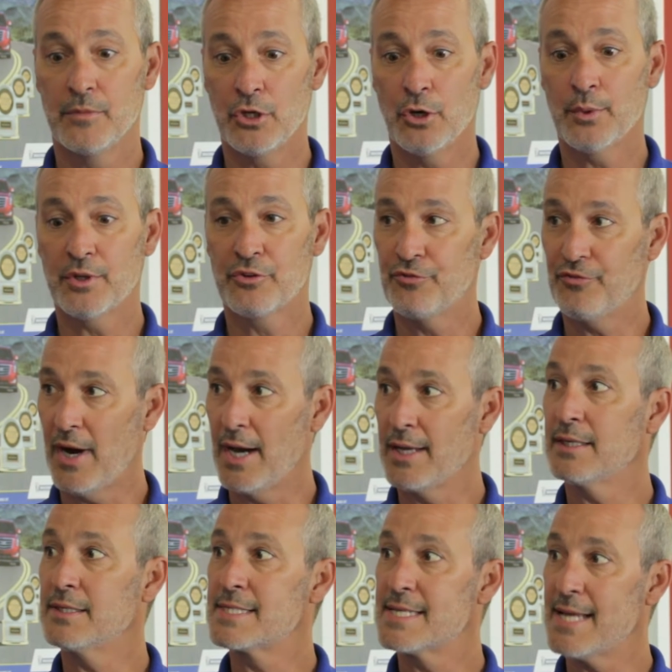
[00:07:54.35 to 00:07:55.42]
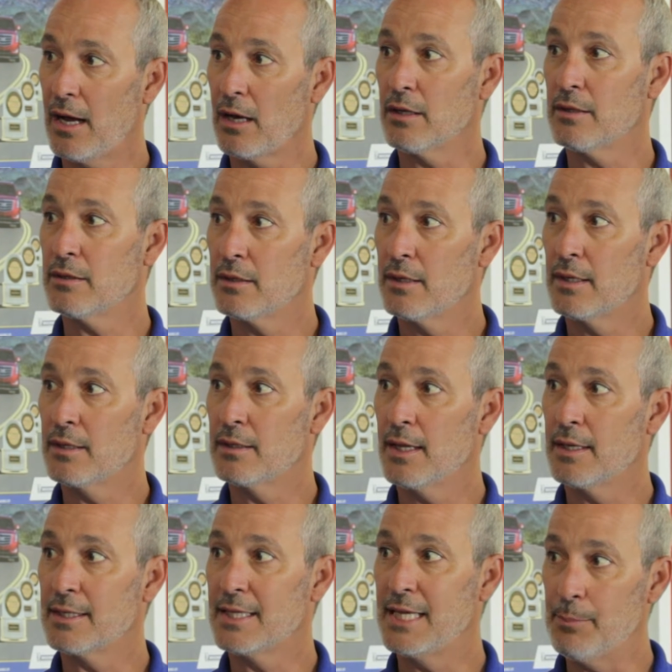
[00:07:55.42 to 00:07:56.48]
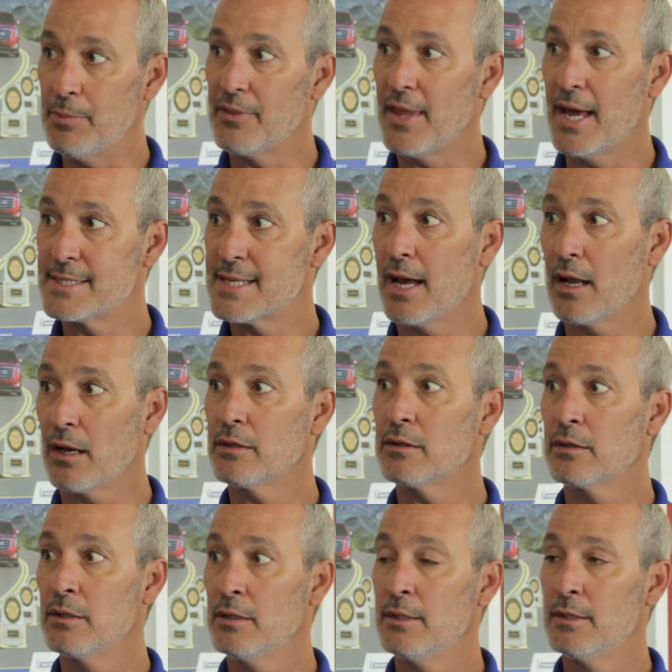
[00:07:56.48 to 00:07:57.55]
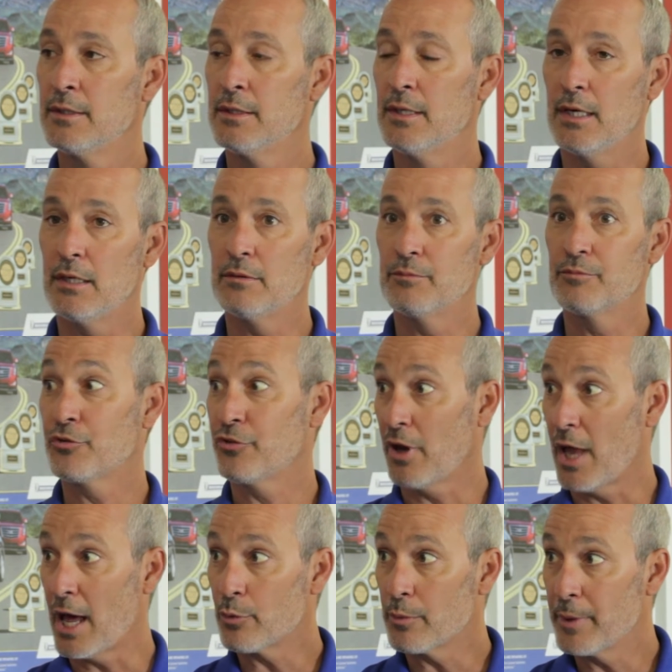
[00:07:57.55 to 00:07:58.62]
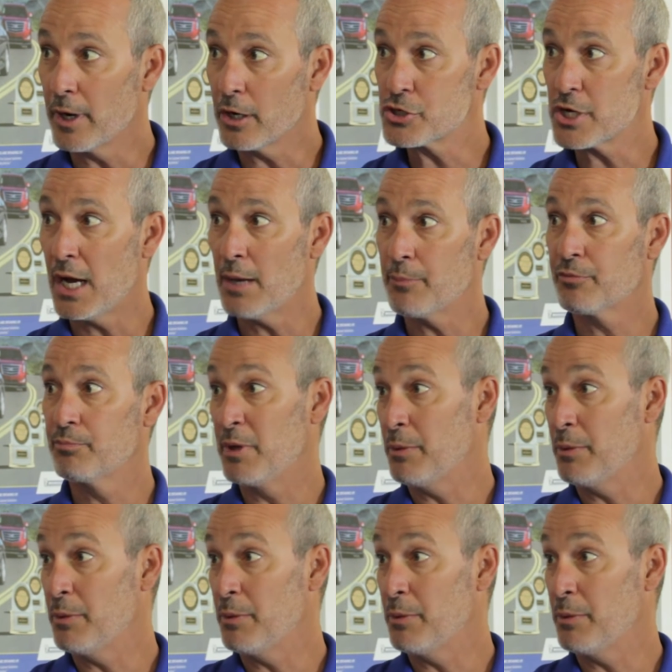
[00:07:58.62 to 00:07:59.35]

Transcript: it's finding talent and keeping that talent. There's a lot of repair shops.